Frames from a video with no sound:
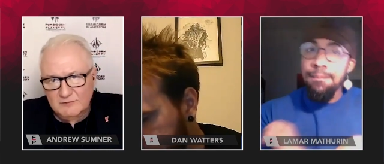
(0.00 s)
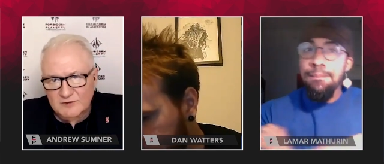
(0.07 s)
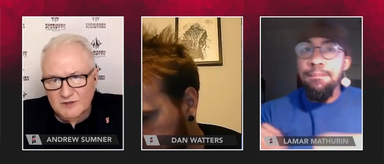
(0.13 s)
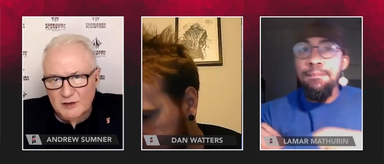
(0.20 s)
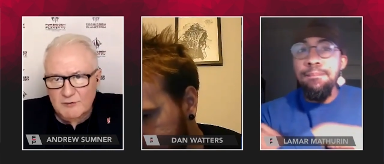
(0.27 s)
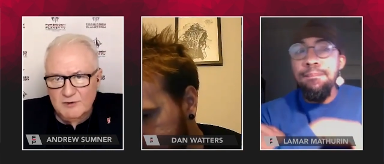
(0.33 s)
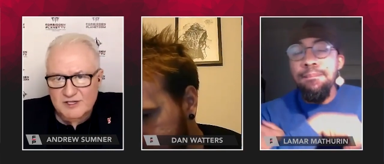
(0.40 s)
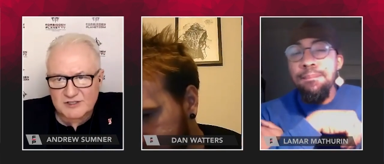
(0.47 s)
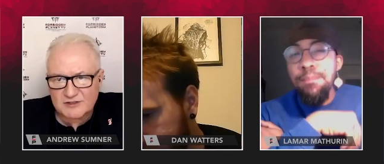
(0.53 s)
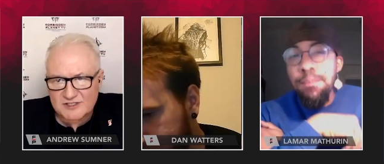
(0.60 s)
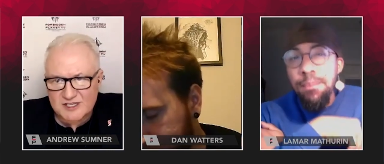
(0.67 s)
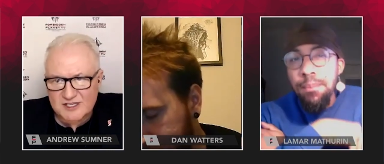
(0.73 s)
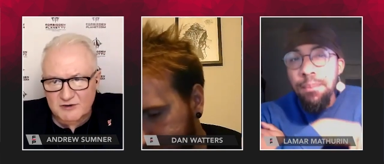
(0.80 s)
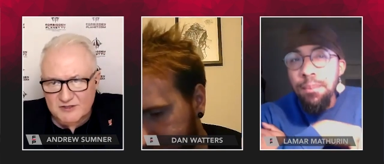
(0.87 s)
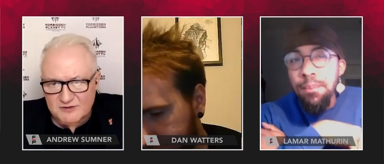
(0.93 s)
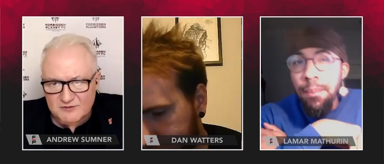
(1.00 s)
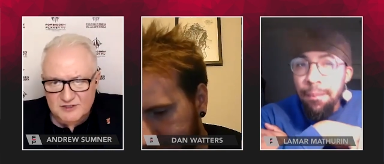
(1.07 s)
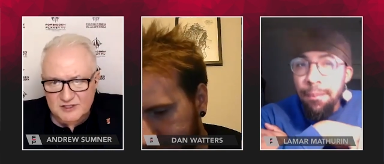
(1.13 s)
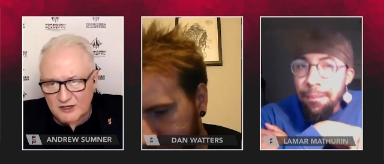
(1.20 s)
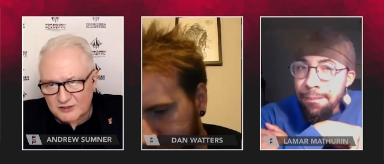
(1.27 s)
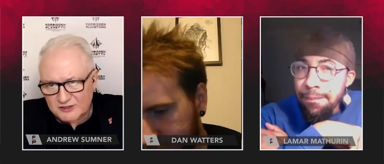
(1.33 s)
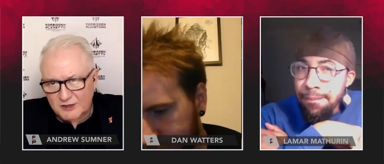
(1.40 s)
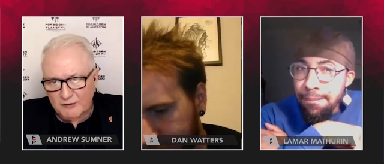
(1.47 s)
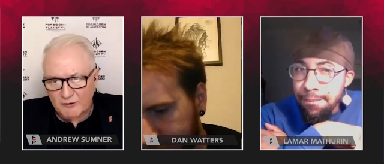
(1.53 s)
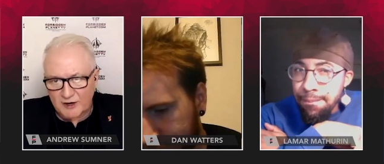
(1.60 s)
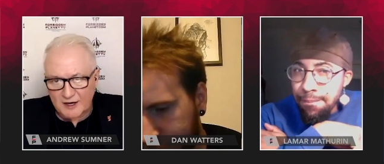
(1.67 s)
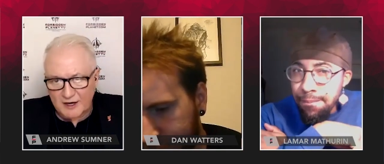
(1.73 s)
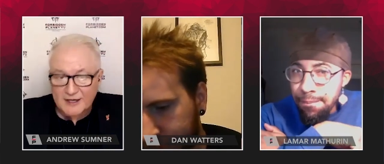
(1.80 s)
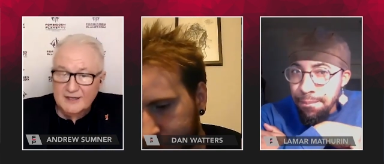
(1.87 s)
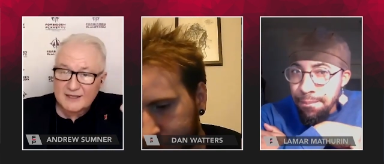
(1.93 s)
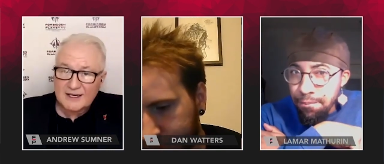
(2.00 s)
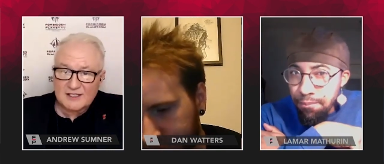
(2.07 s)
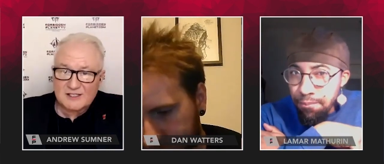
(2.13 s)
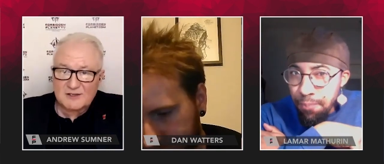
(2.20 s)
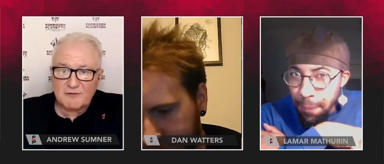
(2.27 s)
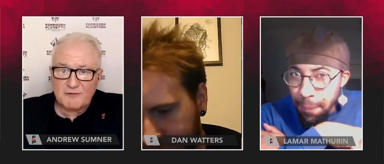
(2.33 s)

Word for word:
Speaker 1: the original series of Star Trek, right? It's a